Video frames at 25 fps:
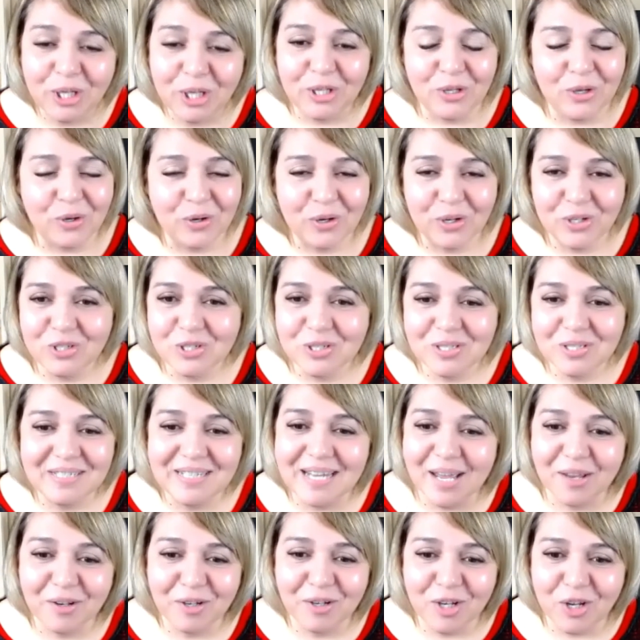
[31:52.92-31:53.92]
You can just
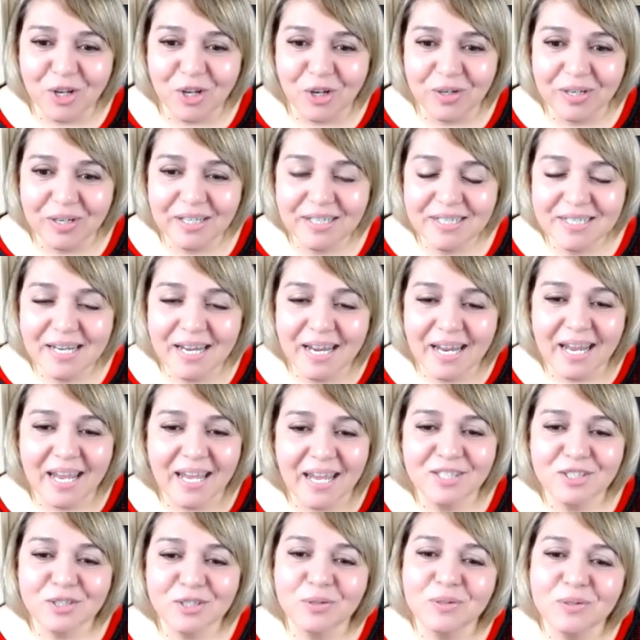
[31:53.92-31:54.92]
download it.
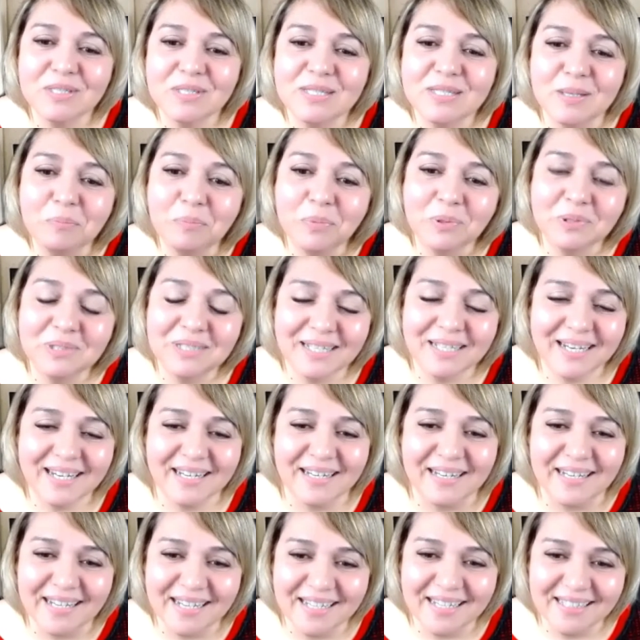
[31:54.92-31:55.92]
It's got simple
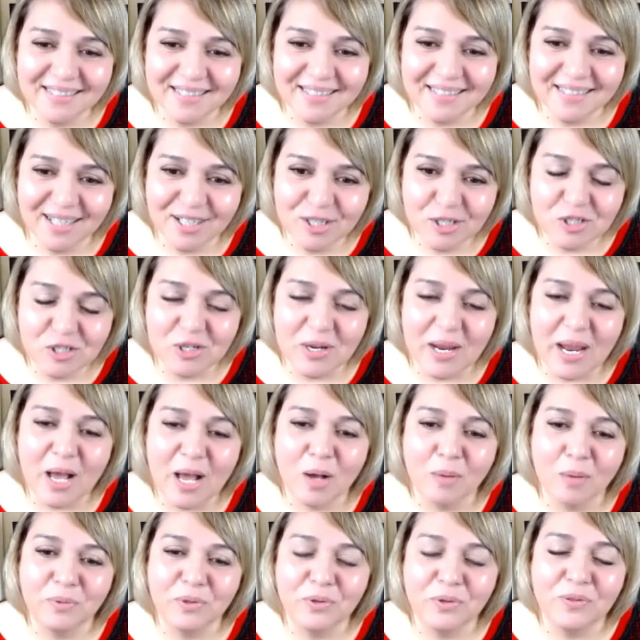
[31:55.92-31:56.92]
techniques in to
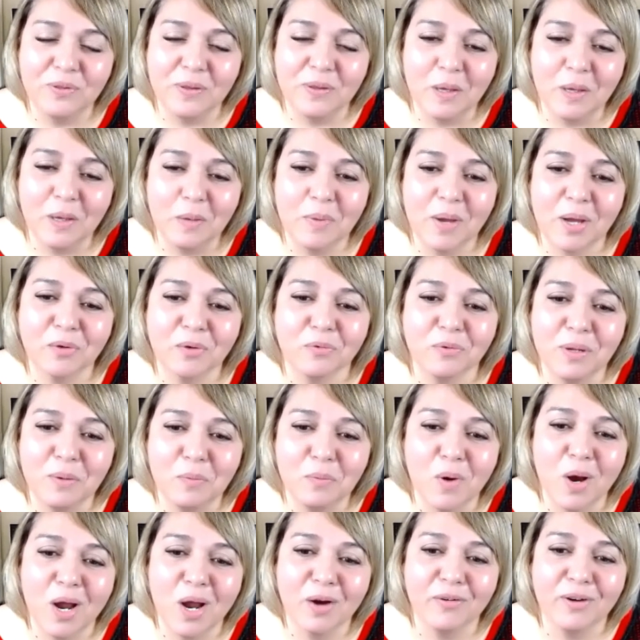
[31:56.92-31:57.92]
help you think about
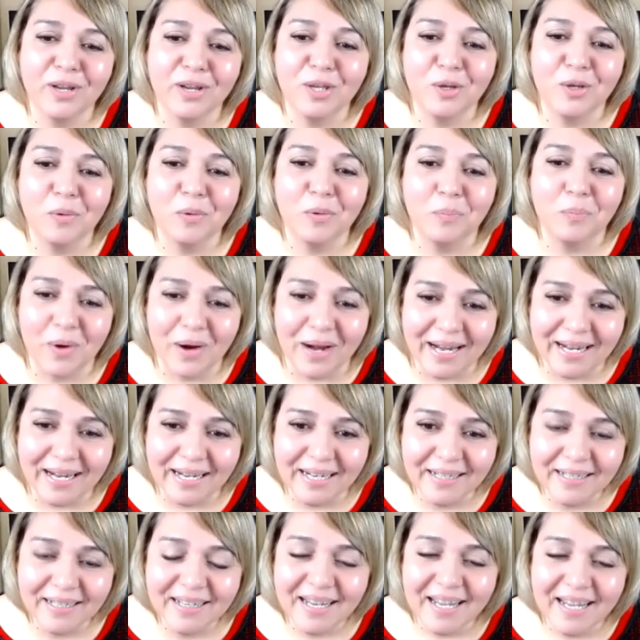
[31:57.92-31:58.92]
rewiring your
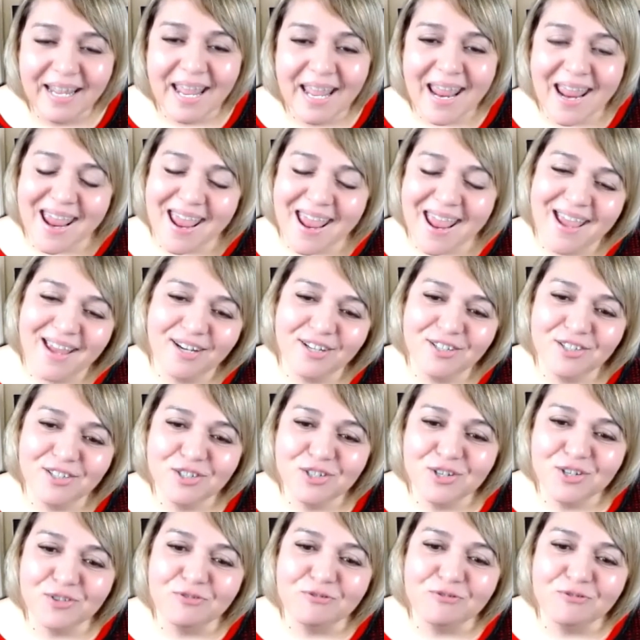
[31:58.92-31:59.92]
brain and to